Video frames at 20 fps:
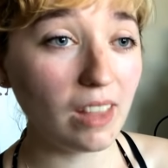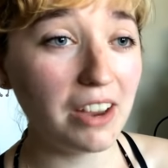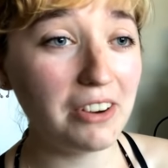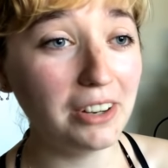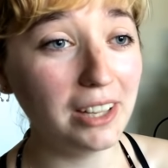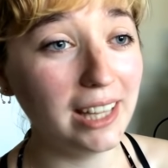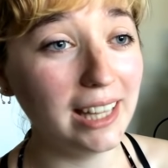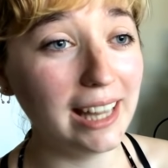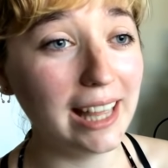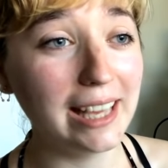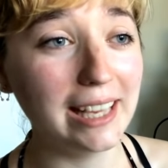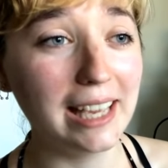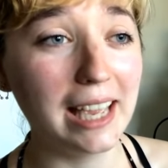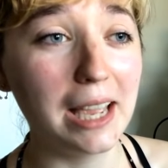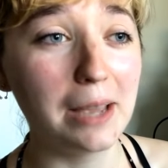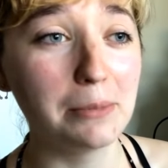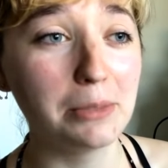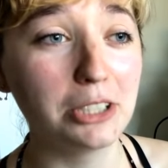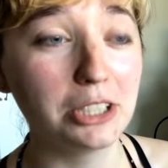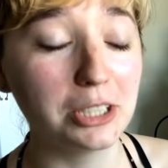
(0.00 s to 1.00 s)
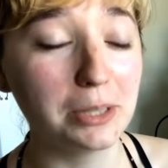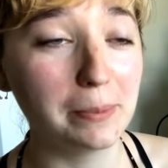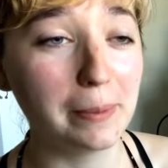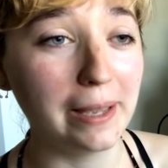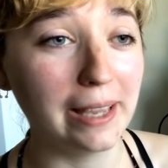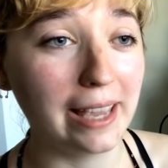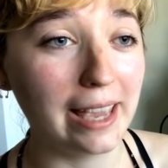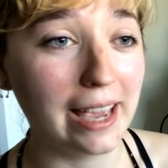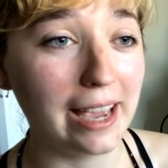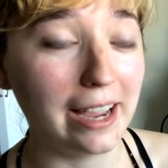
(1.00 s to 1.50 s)
I really like Hamster's
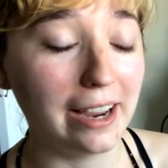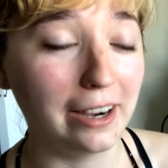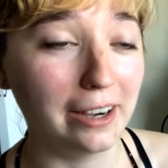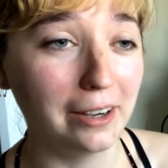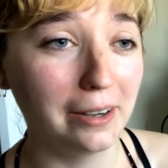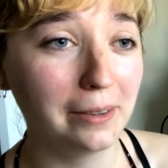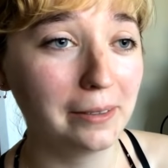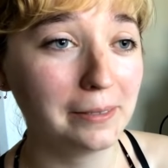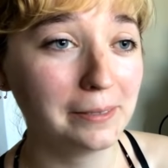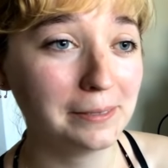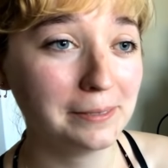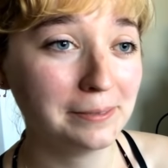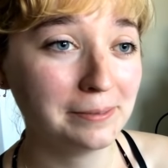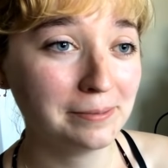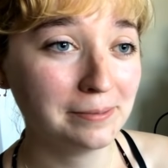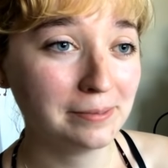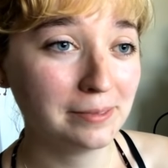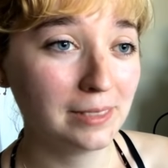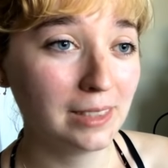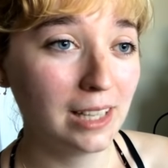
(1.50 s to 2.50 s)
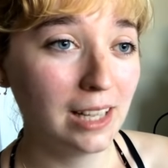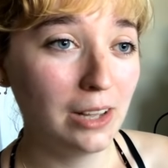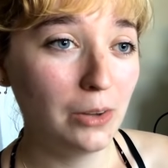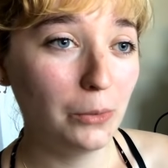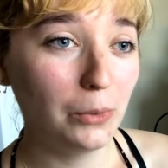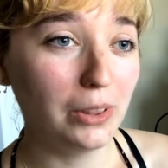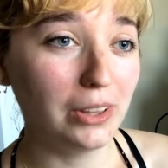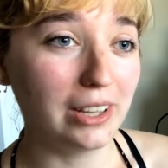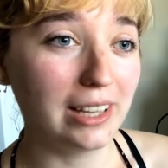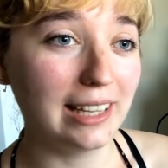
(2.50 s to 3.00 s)
pink hair.
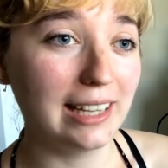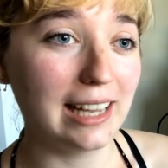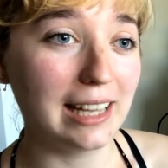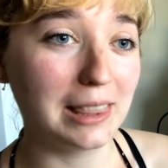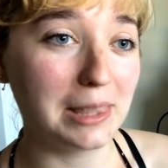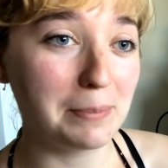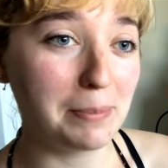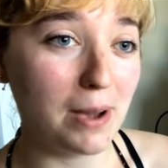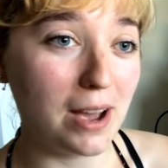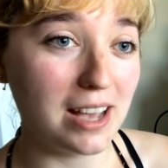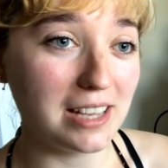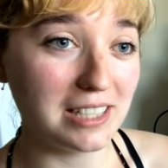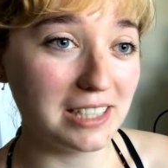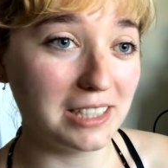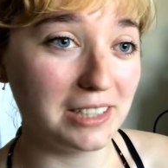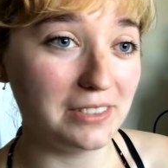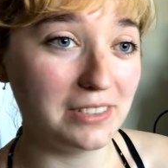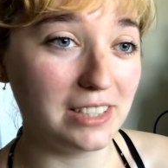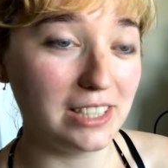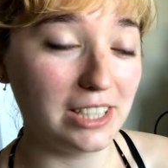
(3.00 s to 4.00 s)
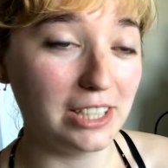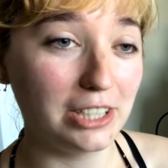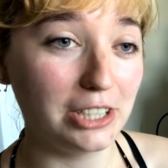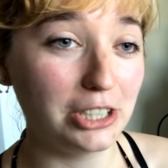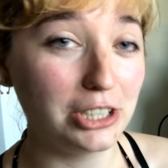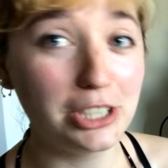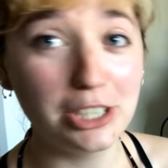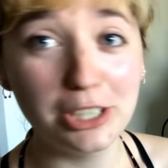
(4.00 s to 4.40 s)
We're looking at the positives here.